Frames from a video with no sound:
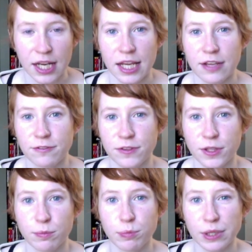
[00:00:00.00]
If the
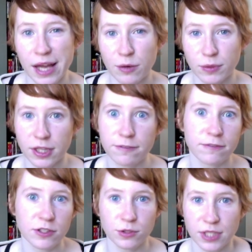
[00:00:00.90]
plot really
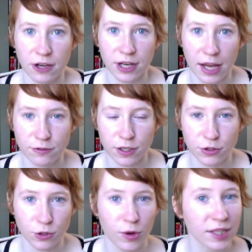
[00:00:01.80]
fizzles out halfway
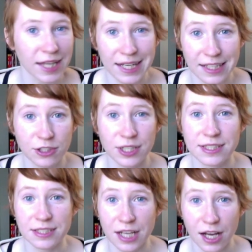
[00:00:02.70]
through, a line editor is
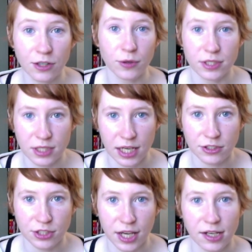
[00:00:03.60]
not going to
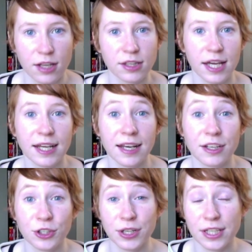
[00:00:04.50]
catch that. A line
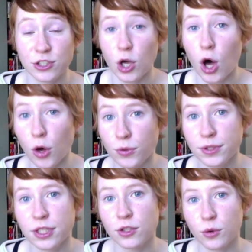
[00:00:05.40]
editor is
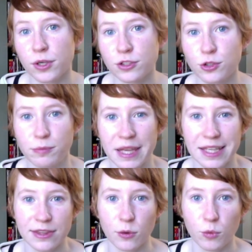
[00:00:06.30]
only going to
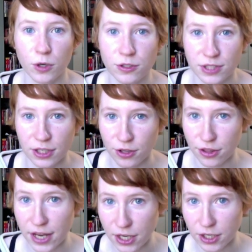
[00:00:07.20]
make the words that are
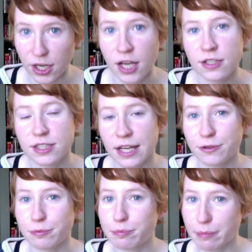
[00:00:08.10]
there
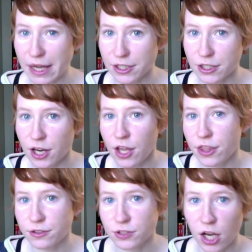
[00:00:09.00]
sound better.
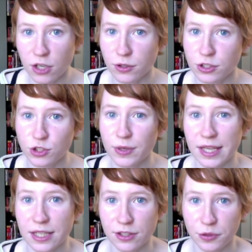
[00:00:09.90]
They're not going to do
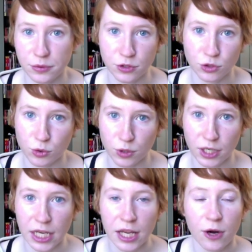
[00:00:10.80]
anything with the story
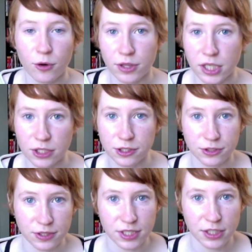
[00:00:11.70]
or the
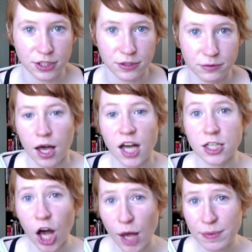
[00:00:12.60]
characterization. A
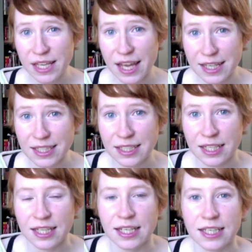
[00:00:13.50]
copy edit
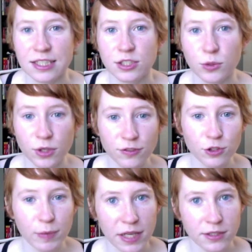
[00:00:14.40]
sort of
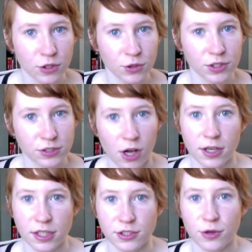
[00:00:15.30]
depends on who you're
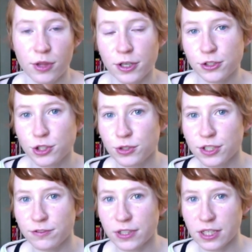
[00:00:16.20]
talking to. There are two
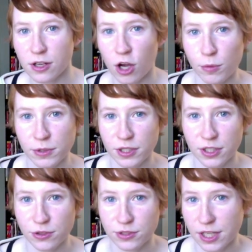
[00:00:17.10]
different commonly
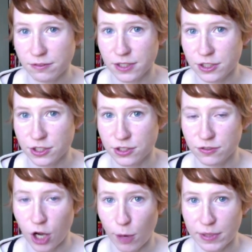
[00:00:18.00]
used definitions of
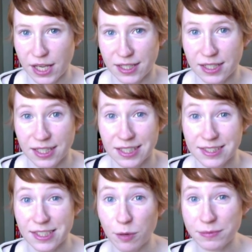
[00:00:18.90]
copy editing.
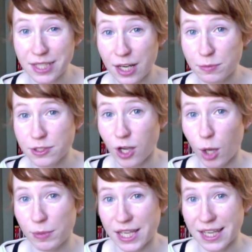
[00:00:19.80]
Sometimes
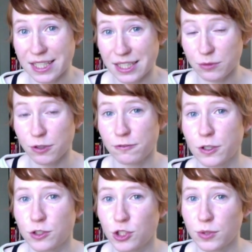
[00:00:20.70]
copy editing
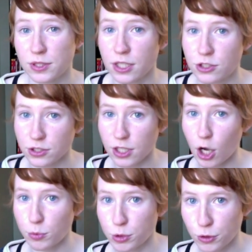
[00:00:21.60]
refers to essentially a
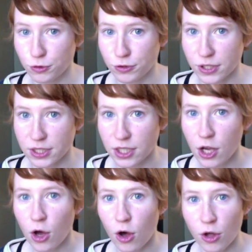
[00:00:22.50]
proofread.
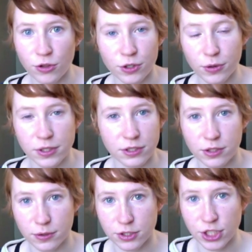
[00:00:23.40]
All they're going to do
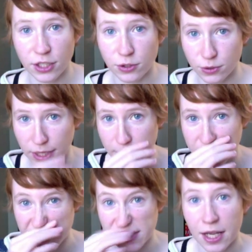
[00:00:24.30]
is check your
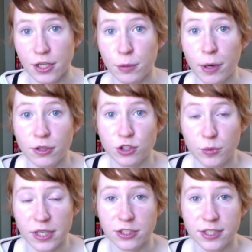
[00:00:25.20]
grammar, your
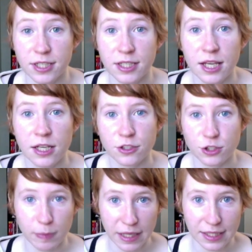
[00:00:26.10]
punctuation, your
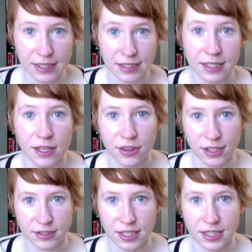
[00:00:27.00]
spelling,
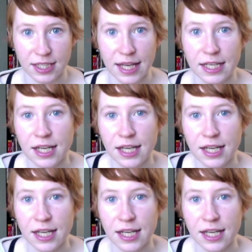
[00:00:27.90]
things like that.